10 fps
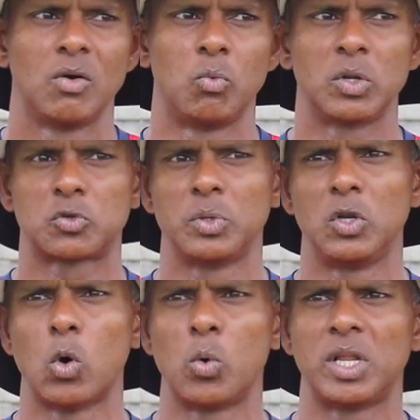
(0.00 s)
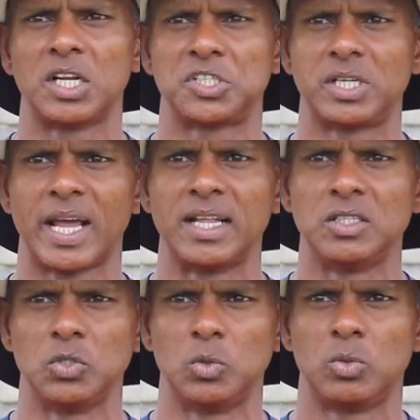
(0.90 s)
which we know that she can
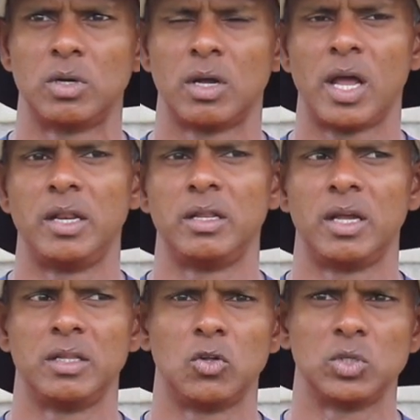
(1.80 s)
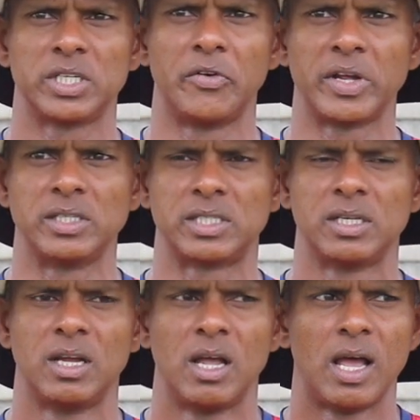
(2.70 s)
do in, in those areas.
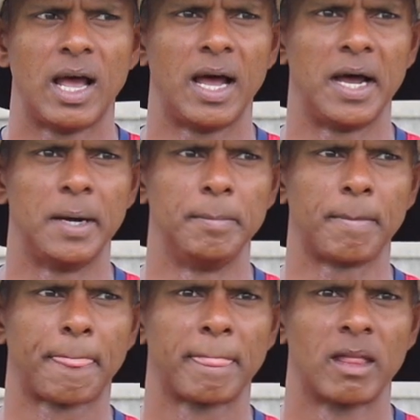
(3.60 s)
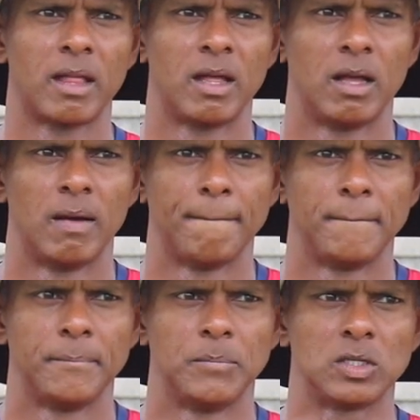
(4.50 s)
Um,
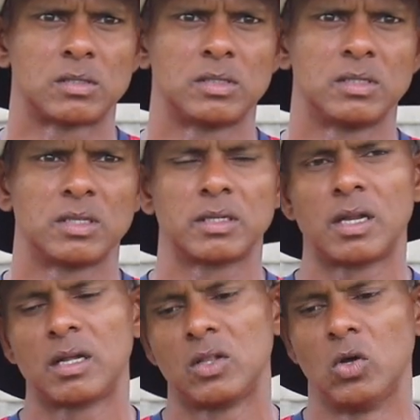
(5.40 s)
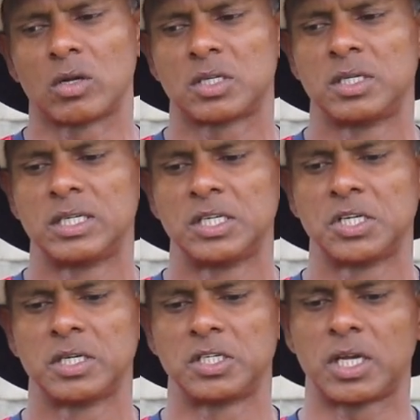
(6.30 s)
but look,
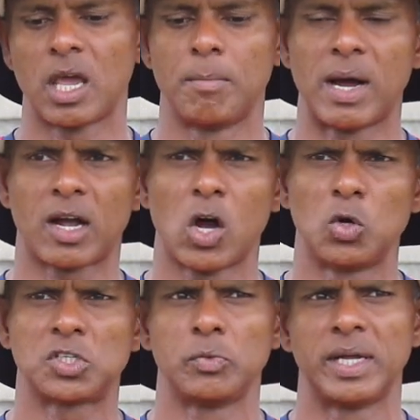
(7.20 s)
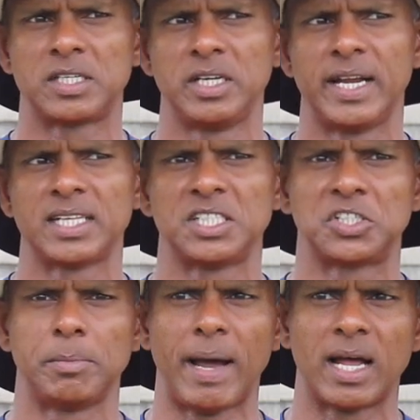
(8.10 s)
she came back out, she went in the nets and
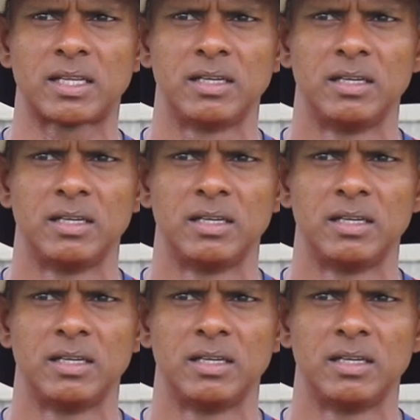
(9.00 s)
she bat.